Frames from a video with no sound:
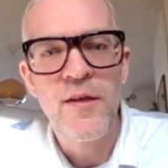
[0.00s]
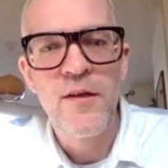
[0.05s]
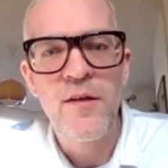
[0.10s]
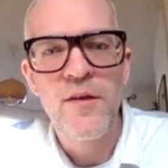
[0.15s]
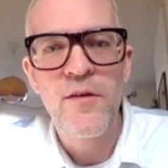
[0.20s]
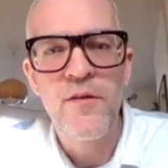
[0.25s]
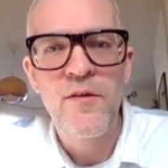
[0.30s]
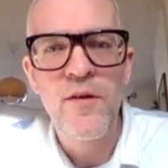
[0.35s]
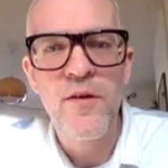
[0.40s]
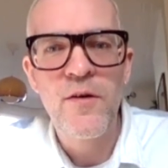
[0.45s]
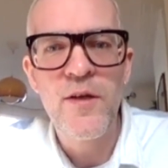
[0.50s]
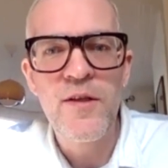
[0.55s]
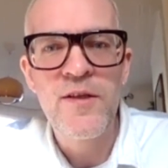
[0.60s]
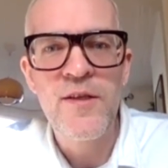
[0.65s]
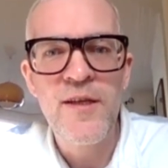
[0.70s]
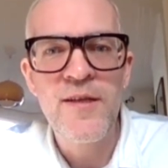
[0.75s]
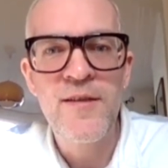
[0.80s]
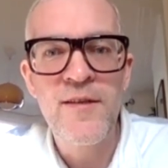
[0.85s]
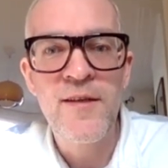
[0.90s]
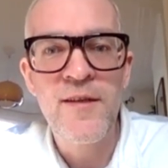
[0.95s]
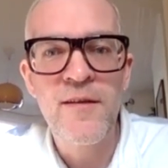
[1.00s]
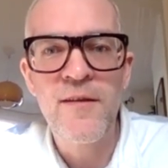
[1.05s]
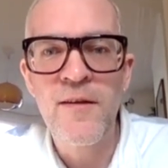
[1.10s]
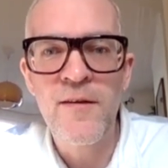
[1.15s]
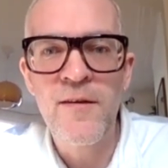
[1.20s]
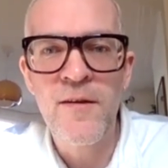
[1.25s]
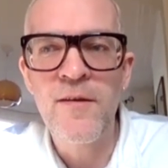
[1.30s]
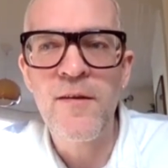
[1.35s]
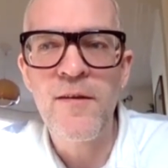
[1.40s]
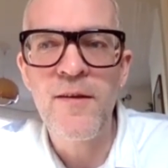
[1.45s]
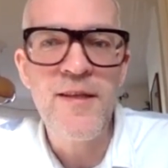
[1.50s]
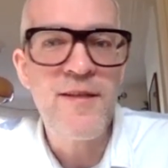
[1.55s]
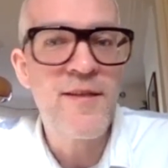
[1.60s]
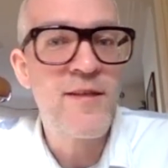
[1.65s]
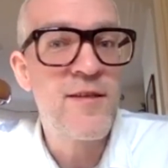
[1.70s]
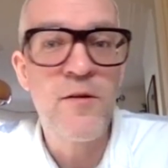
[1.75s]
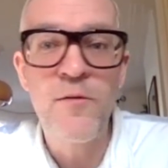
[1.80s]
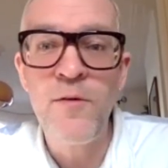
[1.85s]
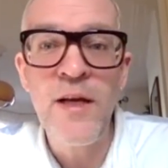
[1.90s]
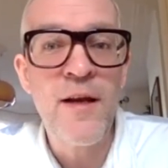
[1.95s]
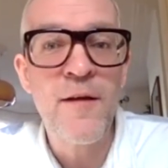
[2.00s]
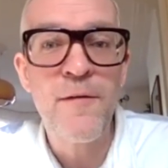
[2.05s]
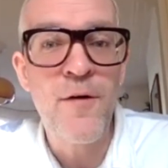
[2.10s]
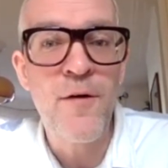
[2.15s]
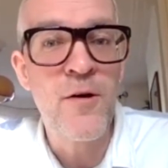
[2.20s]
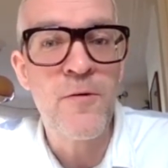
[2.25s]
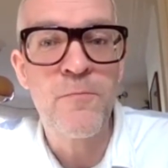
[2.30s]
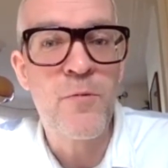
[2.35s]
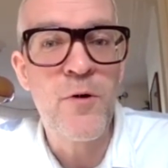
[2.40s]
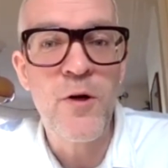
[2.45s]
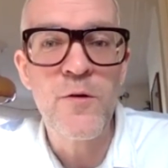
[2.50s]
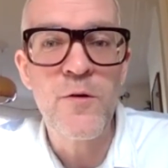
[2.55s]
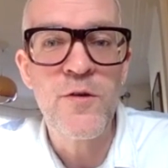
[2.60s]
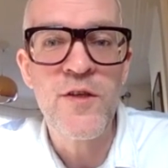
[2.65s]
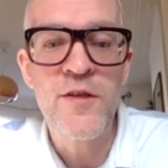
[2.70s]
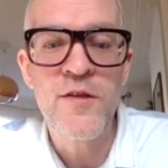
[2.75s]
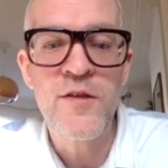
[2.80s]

So this is a really fun process,